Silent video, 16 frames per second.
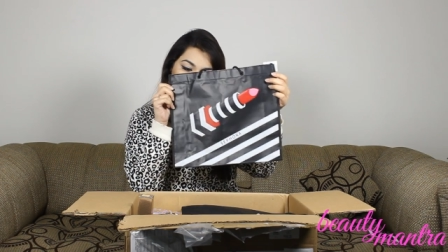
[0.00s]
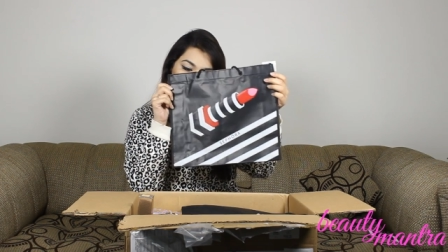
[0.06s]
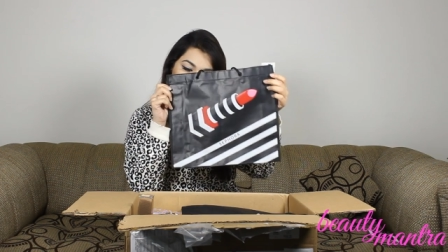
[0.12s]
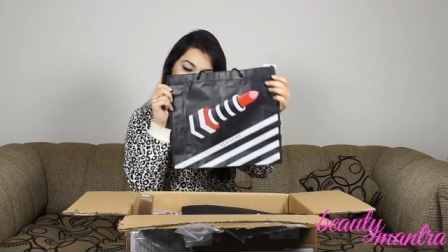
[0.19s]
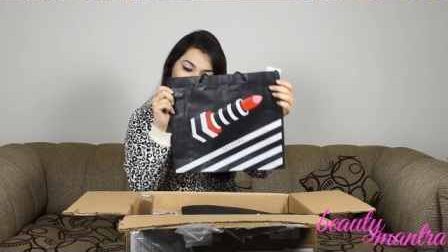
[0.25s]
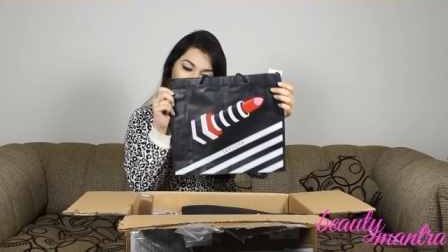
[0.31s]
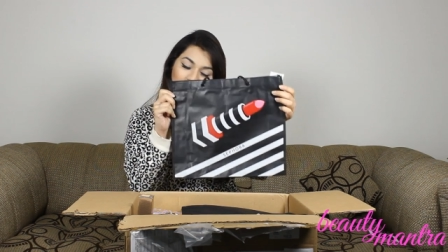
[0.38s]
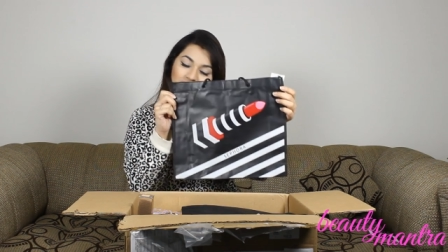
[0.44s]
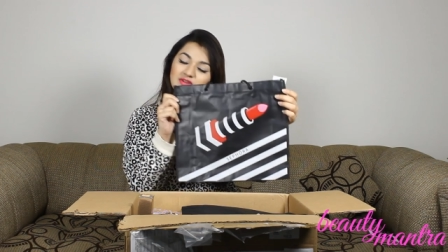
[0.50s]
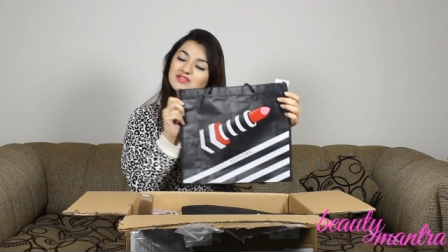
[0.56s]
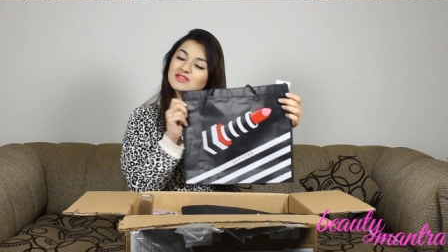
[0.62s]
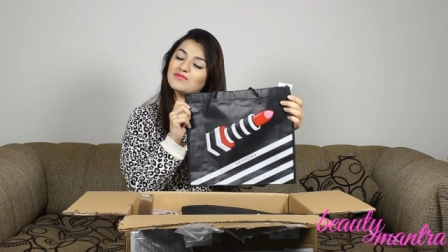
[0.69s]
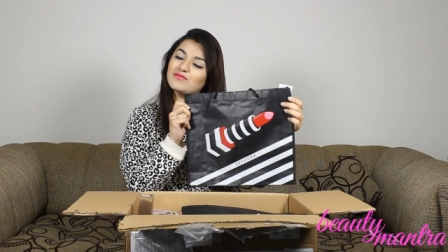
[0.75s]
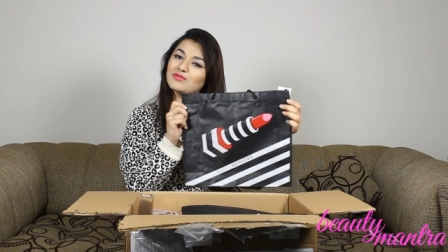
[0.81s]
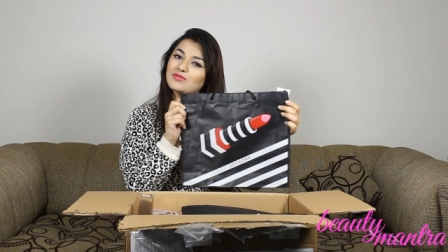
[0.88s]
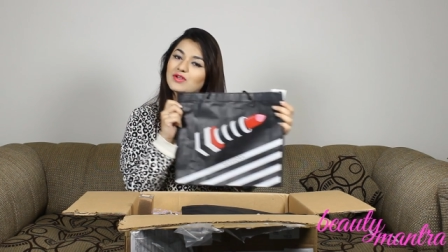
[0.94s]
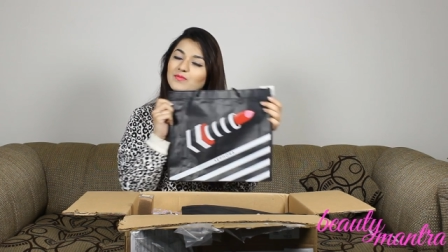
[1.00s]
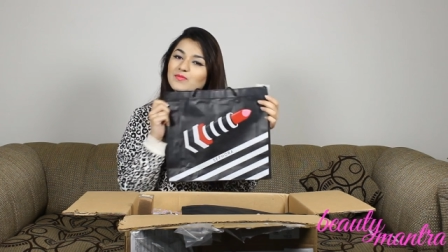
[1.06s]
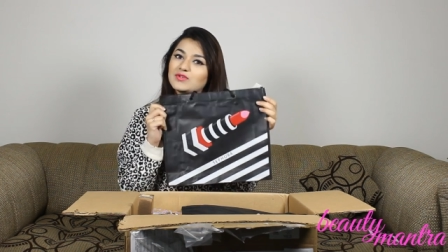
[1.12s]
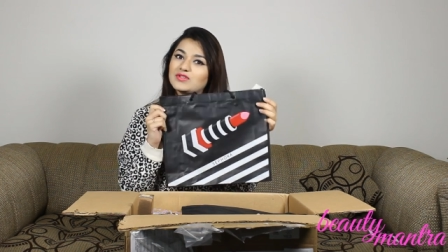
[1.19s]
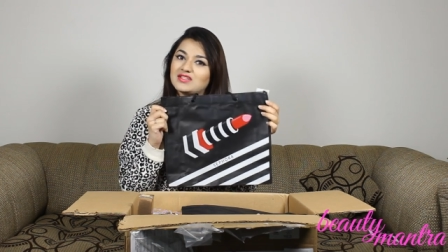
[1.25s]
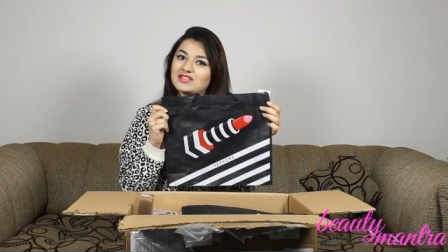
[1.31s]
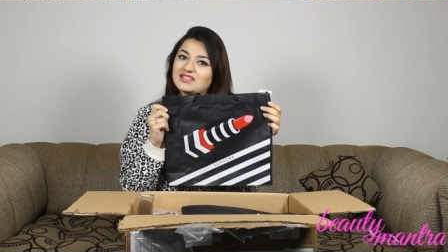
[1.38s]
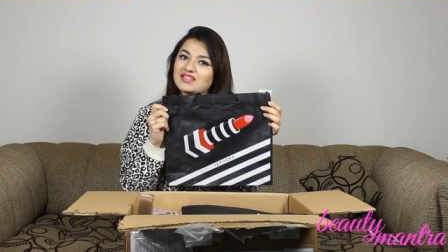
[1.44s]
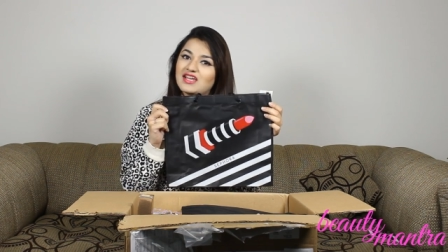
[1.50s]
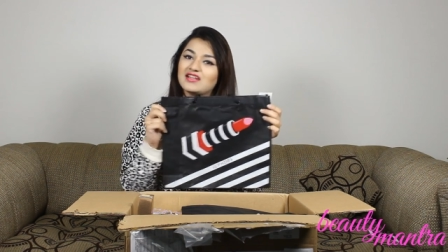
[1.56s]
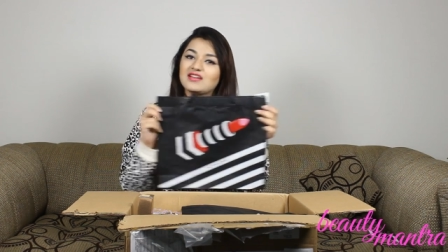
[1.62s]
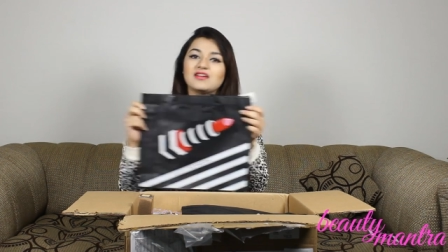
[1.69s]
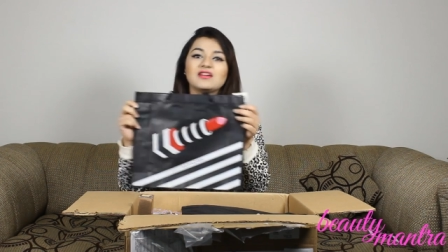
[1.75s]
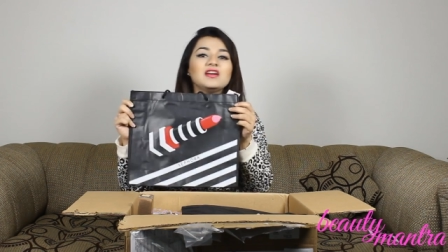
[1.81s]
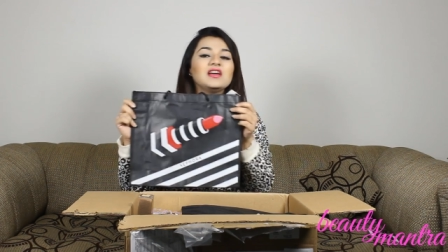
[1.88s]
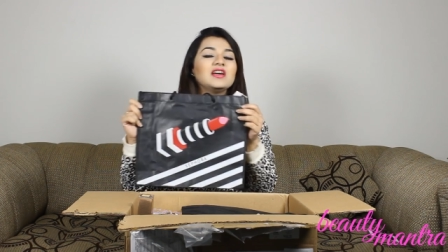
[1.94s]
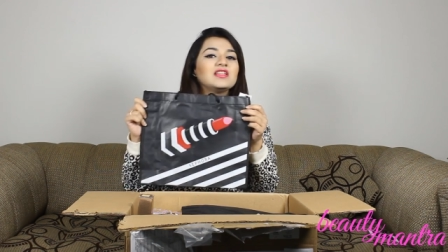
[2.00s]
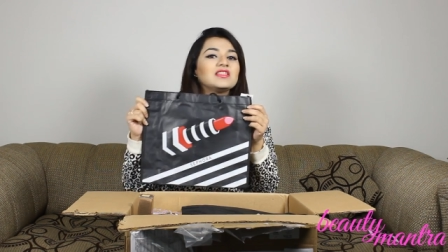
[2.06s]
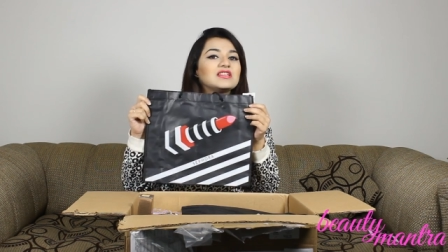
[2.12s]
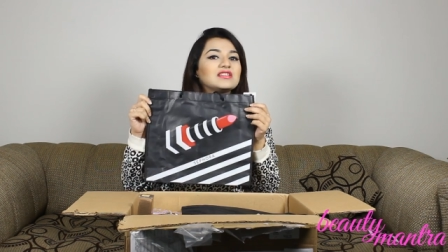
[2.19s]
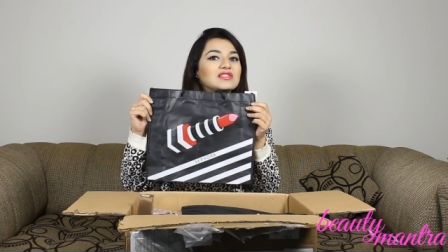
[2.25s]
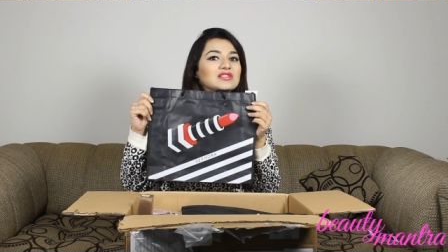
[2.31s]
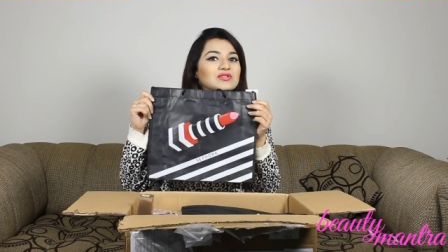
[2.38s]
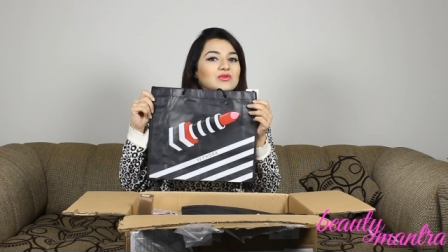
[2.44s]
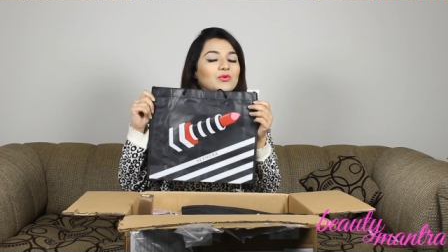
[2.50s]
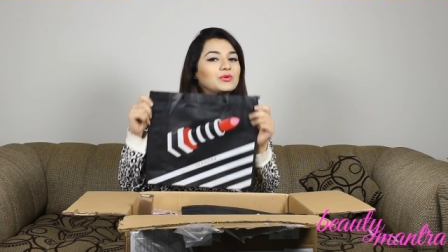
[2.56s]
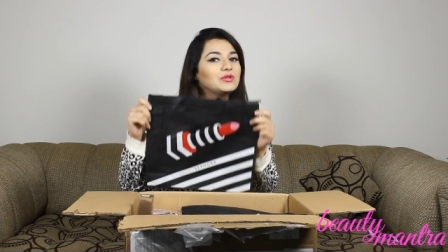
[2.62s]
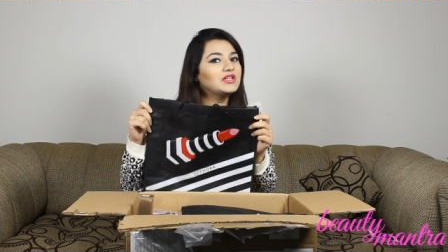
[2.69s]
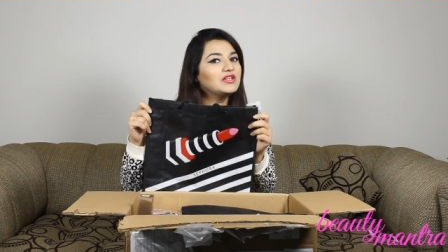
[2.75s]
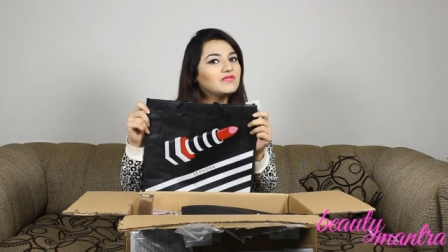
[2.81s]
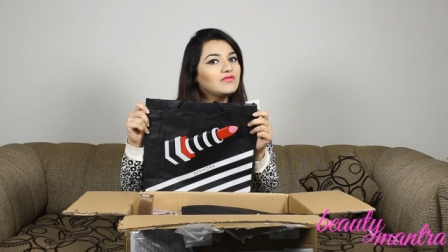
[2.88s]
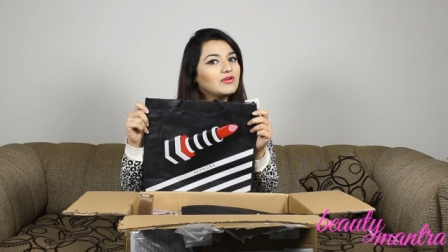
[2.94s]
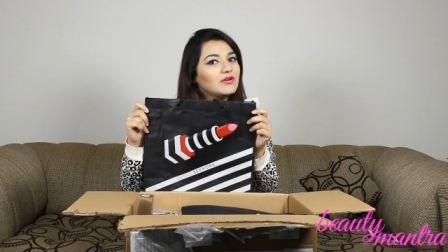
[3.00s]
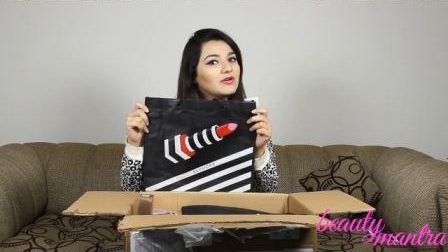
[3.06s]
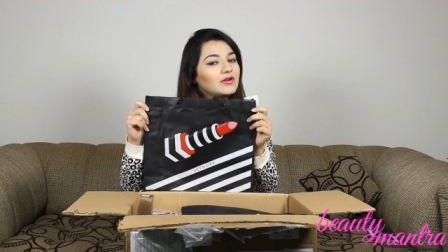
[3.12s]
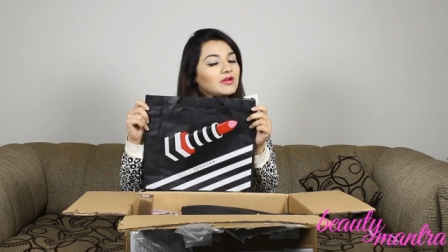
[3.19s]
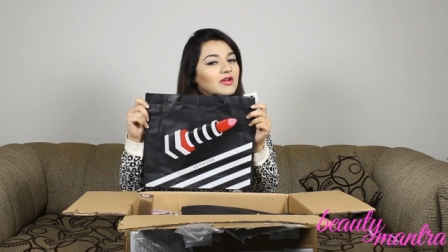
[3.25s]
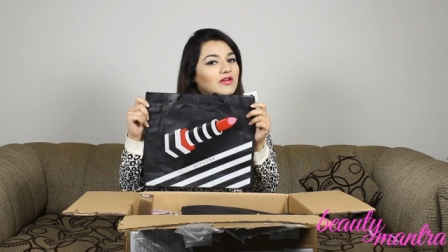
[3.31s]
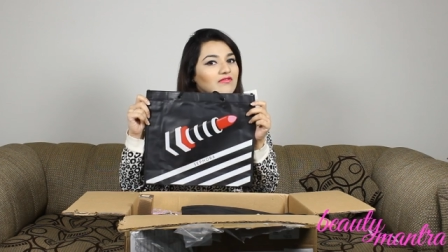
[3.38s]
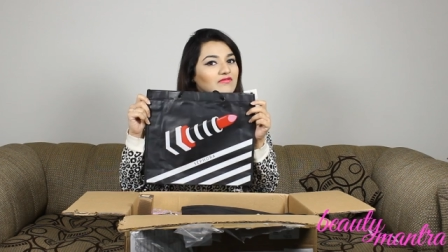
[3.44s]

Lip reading: became a Sephora beauty insider. This is only for